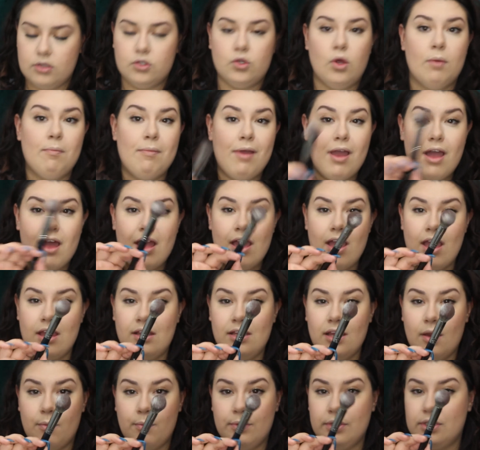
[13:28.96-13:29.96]
so I'm
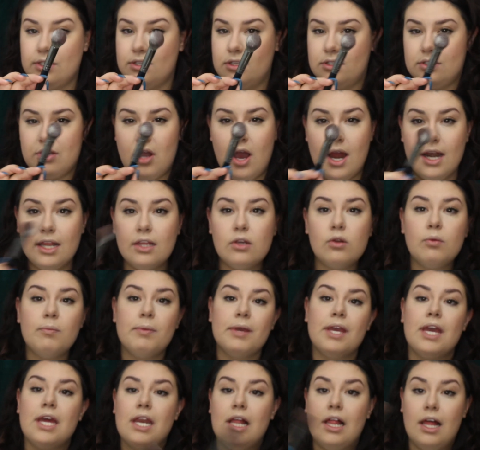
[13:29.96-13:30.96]
ending up with just a tiny little
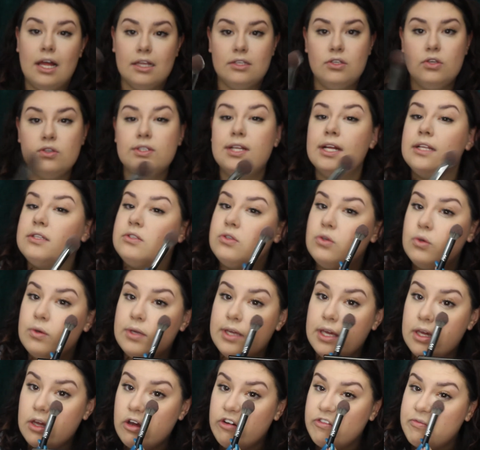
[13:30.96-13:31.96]
bit, and I like to use that to
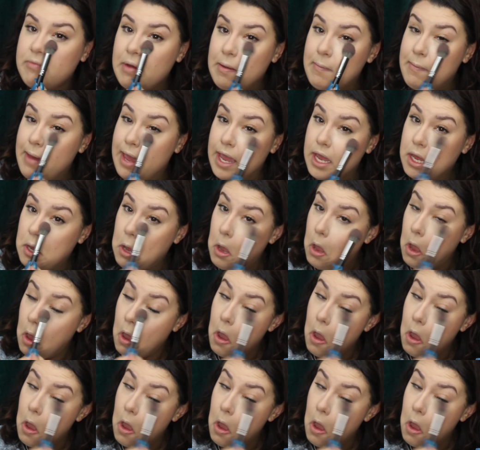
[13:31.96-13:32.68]
kick off my bake.